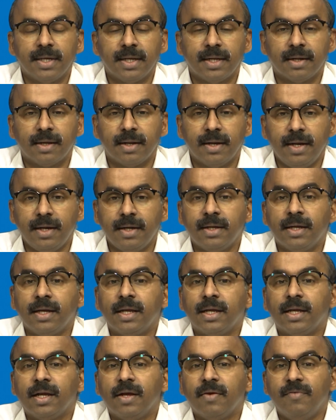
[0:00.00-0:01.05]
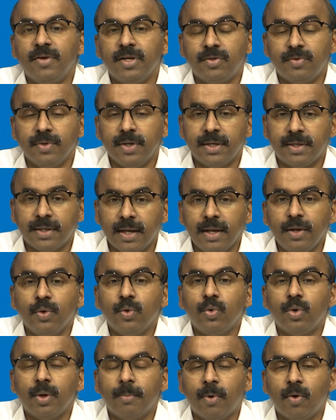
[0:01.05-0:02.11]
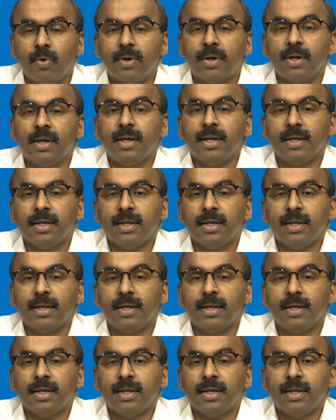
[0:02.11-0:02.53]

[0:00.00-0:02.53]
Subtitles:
and Crate, which will tell you about